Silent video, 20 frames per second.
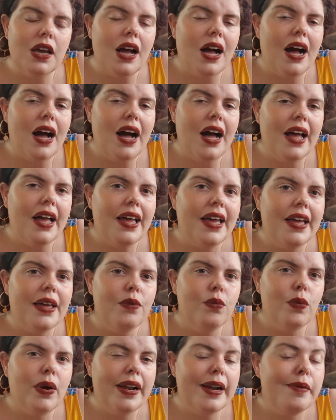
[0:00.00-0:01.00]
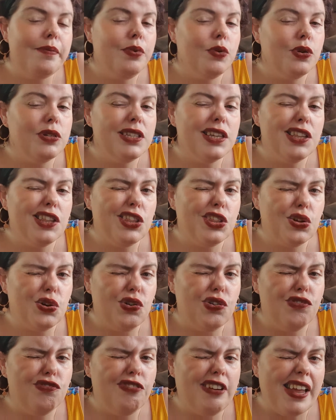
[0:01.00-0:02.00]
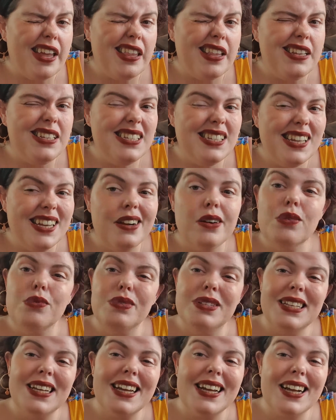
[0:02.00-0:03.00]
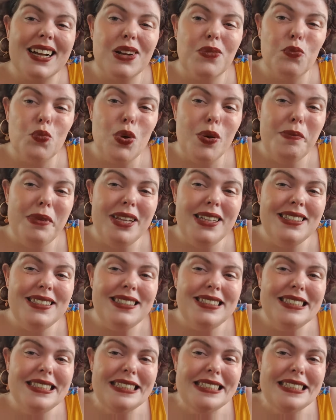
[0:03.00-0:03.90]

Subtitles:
I, when I bought it, thought Riley Sager was a woman.